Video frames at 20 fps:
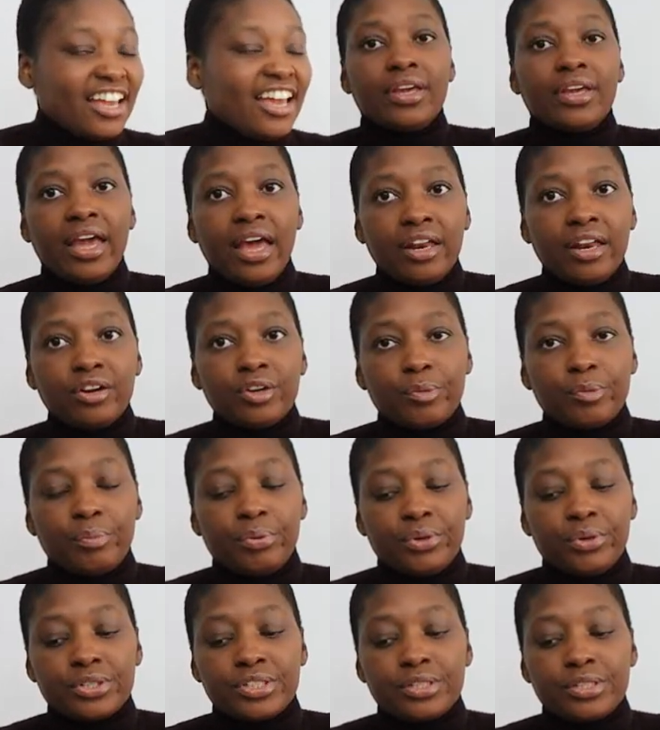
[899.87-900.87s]
You cannot
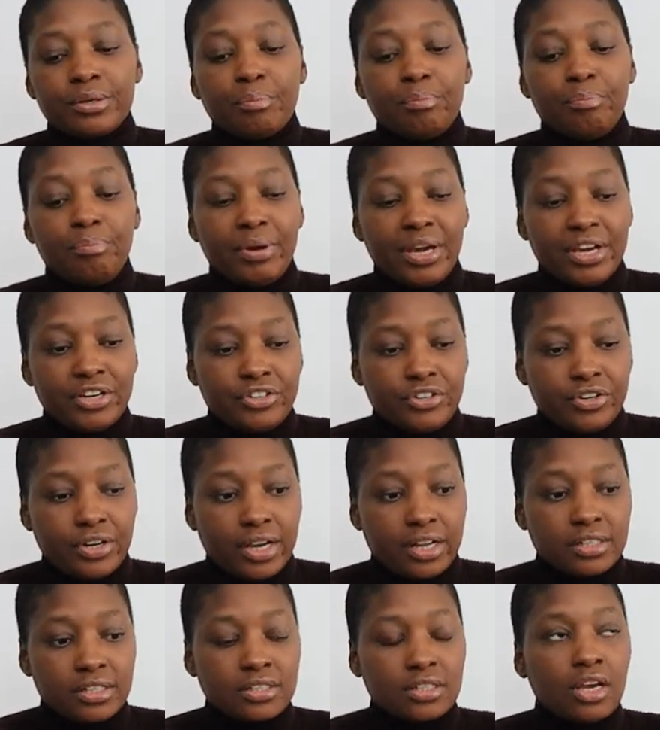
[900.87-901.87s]
put bed
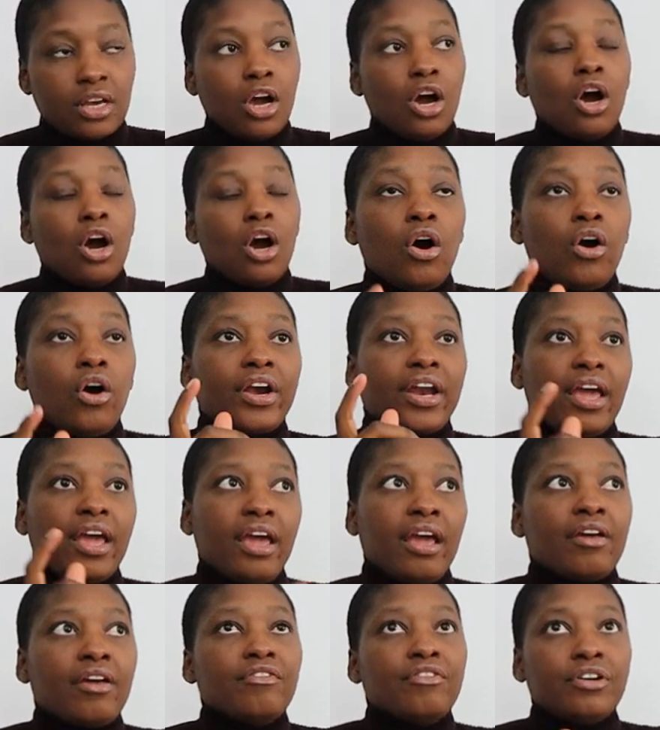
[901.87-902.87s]
rails on
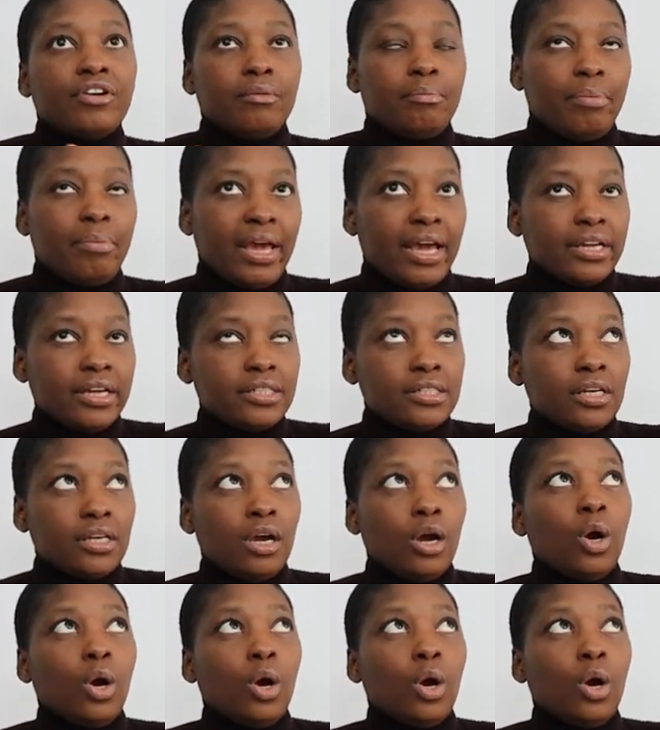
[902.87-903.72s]
every bed